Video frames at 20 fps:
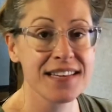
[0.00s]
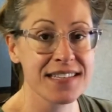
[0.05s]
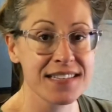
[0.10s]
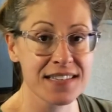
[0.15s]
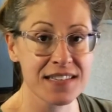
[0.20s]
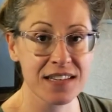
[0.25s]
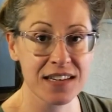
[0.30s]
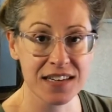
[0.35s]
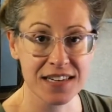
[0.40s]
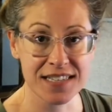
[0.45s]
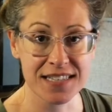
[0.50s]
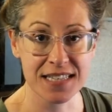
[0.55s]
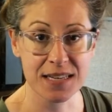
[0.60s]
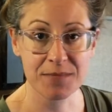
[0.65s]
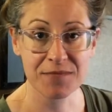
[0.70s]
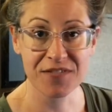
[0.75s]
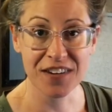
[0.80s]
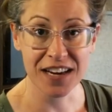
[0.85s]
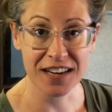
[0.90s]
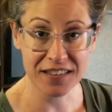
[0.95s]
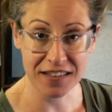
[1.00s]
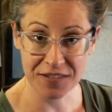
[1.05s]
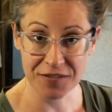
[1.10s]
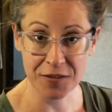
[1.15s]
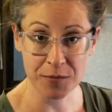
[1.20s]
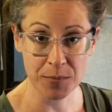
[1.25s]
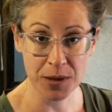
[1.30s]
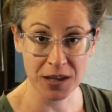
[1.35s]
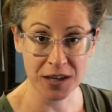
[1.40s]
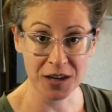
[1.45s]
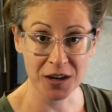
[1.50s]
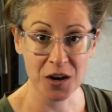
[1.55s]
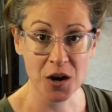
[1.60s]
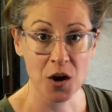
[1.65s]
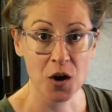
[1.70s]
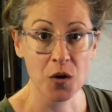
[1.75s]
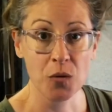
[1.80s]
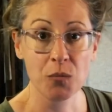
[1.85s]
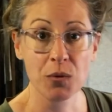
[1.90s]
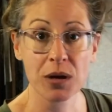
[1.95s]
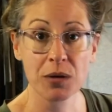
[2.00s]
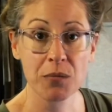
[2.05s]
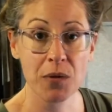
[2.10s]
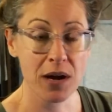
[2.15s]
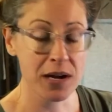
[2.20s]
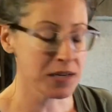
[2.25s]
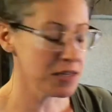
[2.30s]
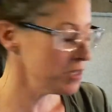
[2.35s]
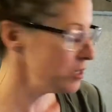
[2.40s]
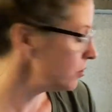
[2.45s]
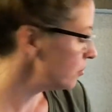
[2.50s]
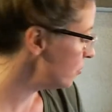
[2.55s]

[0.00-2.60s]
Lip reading: this is going to seem vaguely familiar. We want